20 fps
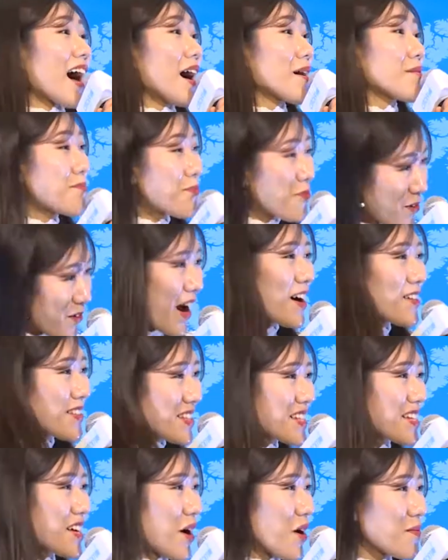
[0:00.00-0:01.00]
I'm proud to
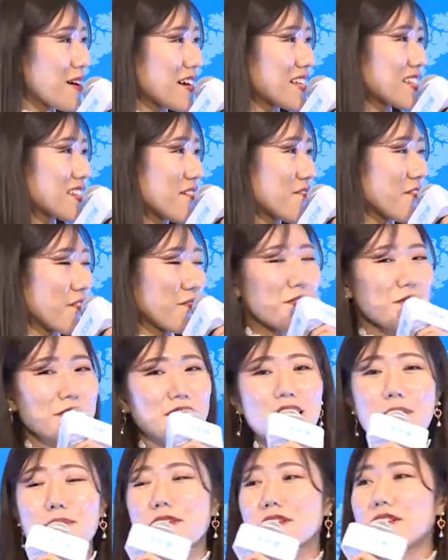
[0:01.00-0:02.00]
call myself a
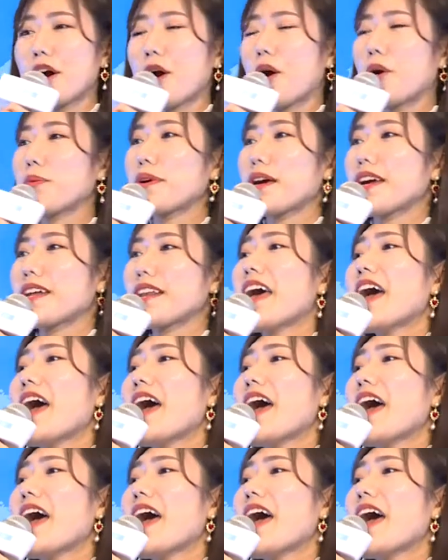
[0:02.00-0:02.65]
full-time Atomian,